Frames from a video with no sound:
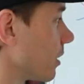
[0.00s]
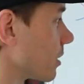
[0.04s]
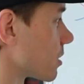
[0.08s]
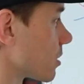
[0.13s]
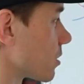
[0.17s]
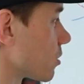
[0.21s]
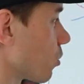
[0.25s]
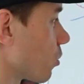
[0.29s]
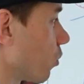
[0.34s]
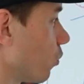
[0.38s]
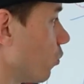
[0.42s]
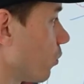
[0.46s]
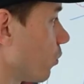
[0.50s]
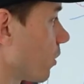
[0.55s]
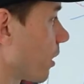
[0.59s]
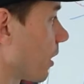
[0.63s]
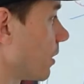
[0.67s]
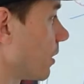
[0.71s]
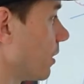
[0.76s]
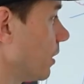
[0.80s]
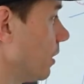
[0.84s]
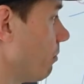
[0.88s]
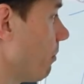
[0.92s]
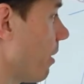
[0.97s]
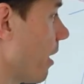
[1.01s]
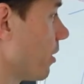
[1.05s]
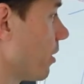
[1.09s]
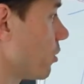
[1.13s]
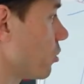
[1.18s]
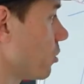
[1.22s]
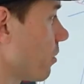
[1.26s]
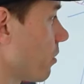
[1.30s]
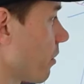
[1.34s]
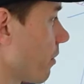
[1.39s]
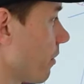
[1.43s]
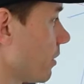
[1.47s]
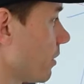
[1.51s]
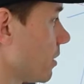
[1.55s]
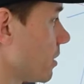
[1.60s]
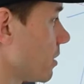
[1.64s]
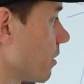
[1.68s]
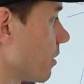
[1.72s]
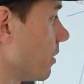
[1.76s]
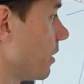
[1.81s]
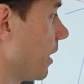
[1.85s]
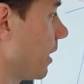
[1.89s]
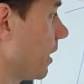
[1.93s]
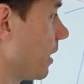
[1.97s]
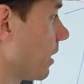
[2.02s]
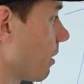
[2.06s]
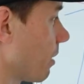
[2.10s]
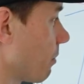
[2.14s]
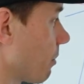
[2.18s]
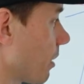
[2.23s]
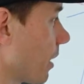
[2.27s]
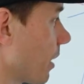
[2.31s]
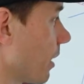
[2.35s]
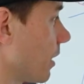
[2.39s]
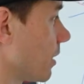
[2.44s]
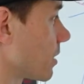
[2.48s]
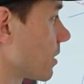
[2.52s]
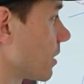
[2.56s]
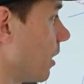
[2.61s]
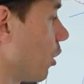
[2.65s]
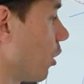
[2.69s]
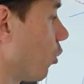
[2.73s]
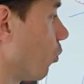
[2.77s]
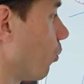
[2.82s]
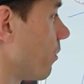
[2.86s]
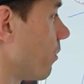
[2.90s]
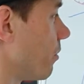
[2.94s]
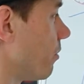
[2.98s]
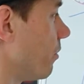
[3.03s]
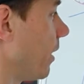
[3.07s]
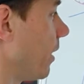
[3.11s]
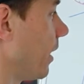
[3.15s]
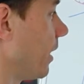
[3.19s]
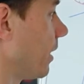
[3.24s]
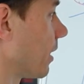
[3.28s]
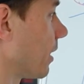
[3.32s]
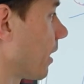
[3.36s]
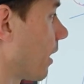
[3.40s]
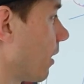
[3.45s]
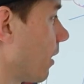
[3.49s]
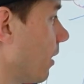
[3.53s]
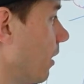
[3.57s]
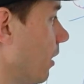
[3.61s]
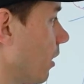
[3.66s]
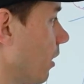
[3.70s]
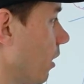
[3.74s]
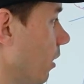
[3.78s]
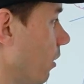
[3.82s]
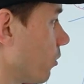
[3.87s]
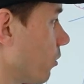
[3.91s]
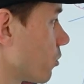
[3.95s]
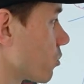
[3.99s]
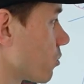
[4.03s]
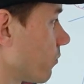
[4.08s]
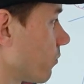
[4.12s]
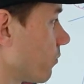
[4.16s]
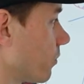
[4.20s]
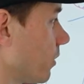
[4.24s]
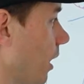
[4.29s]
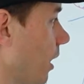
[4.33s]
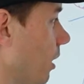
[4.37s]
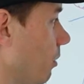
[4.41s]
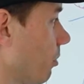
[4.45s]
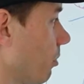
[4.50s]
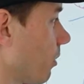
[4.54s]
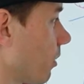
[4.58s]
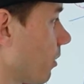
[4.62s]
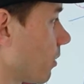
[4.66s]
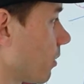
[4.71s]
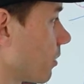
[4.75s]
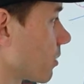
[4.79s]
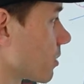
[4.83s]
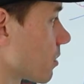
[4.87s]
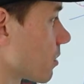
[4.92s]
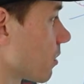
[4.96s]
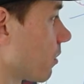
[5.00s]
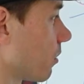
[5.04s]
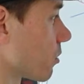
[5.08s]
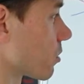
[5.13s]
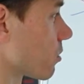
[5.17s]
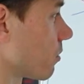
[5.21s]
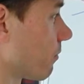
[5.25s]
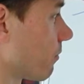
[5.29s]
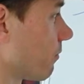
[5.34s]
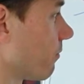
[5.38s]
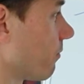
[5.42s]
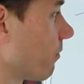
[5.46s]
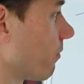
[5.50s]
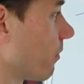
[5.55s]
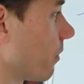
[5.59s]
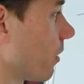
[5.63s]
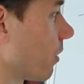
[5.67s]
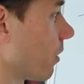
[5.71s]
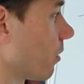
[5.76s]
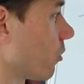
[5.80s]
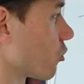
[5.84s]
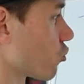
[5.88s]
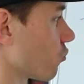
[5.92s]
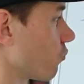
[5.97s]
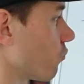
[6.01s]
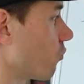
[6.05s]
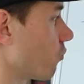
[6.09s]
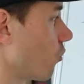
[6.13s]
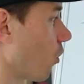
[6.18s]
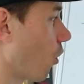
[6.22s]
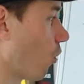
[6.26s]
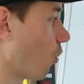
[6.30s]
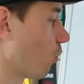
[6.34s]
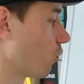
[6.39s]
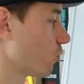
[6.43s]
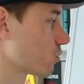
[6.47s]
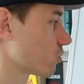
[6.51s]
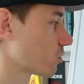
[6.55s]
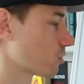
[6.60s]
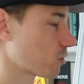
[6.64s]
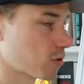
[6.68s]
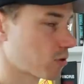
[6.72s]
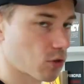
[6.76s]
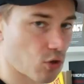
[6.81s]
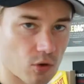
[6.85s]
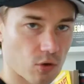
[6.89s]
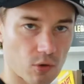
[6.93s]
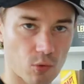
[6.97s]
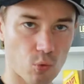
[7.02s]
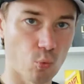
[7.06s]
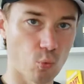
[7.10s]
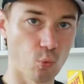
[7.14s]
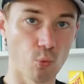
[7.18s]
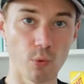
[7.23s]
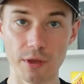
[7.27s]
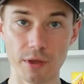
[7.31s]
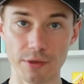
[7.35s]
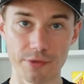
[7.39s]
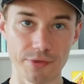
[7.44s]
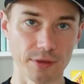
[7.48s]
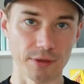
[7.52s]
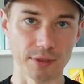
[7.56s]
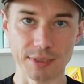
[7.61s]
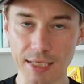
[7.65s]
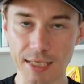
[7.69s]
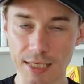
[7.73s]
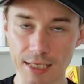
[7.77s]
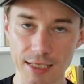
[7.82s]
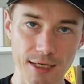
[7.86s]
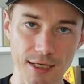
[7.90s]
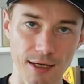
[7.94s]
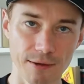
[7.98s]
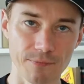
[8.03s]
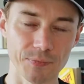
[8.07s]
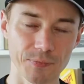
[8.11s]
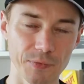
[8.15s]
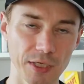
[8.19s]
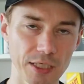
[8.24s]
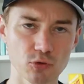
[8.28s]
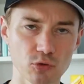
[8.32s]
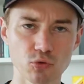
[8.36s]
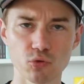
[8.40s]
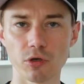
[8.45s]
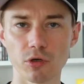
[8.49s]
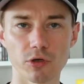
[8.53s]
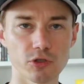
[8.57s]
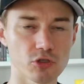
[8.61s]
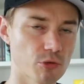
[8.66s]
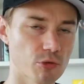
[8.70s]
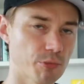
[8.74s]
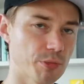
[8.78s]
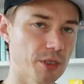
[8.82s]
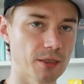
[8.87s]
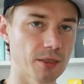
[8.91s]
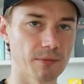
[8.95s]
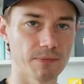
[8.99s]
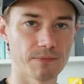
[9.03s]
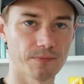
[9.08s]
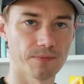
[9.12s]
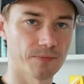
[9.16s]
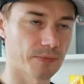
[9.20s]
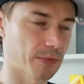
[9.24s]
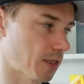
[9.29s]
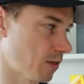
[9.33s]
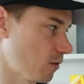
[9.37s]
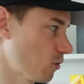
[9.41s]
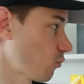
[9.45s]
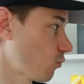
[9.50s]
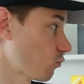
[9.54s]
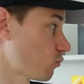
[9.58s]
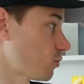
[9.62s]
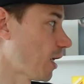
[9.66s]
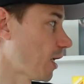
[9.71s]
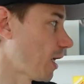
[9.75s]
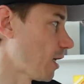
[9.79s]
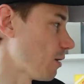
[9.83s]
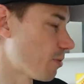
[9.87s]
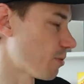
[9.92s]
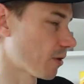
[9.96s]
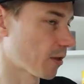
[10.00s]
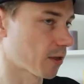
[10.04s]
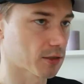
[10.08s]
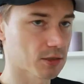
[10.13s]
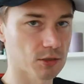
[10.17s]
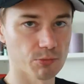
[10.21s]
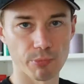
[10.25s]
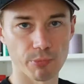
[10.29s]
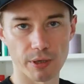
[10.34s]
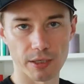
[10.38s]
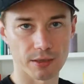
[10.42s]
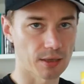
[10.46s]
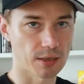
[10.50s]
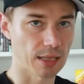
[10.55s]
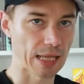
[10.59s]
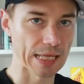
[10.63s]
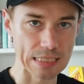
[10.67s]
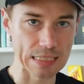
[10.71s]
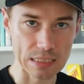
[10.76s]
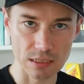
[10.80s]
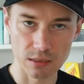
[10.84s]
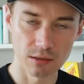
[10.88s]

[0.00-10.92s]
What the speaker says: So you can imagine this is a database with data, lots of tables, lots of rows with data. It could also be no tables, but let's